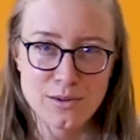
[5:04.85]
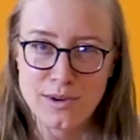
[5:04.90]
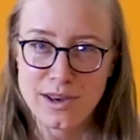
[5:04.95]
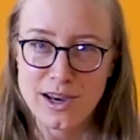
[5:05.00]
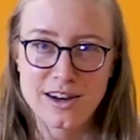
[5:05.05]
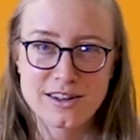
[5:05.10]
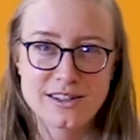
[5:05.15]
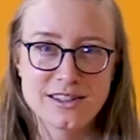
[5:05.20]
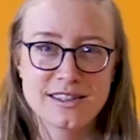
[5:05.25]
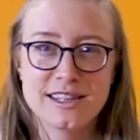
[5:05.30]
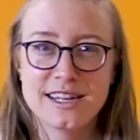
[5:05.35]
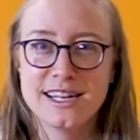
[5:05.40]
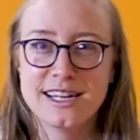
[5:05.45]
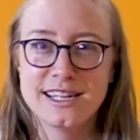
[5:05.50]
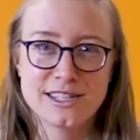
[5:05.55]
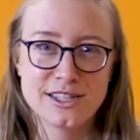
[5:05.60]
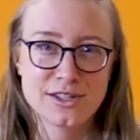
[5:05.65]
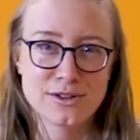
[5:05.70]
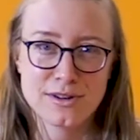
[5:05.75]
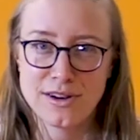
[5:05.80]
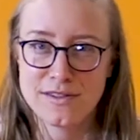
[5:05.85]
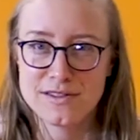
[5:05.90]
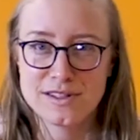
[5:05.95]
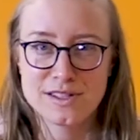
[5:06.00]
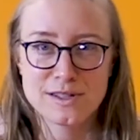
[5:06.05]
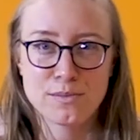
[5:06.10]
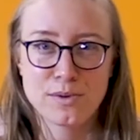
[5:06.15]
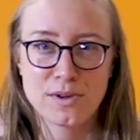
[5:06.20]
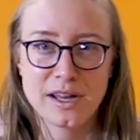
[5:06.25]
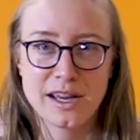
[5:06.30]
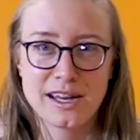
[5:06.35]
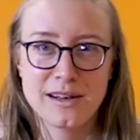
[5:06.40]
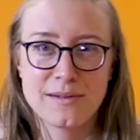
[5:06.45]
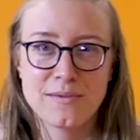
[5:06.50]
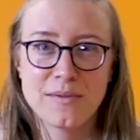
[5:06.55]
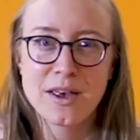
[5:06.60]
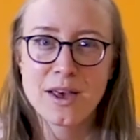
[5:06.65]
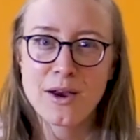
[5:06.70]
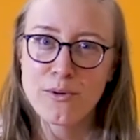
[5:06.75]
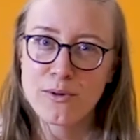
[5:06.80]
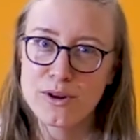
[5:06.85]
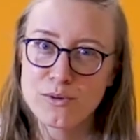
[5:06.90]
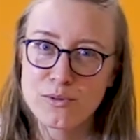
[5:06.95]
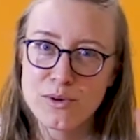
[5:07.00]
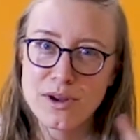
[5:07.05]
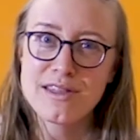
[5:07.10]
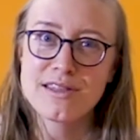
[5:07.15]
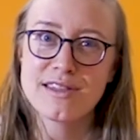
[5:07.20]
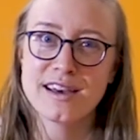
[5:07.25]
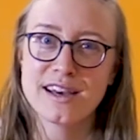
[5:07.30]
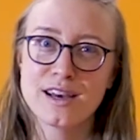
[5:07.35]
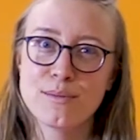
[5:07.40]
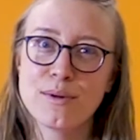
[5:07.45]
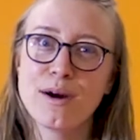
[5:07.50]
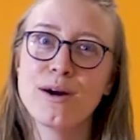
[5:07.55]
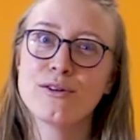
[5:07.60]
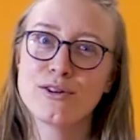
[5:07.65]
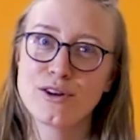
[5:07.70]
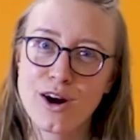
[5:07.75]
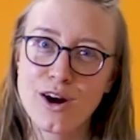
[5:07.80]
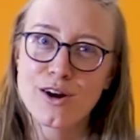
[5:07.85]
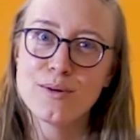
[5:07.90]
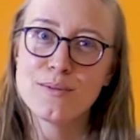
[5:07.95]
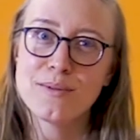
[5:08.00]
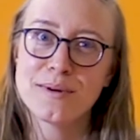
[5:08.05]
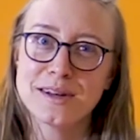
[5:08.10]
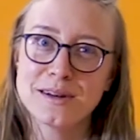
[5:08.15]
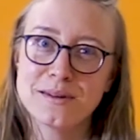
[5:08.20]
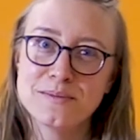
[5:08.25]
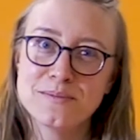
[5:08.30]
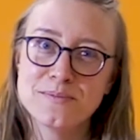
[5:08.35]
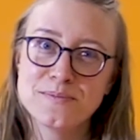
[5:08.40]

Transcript: we are to the history of this planet when we think about carbon.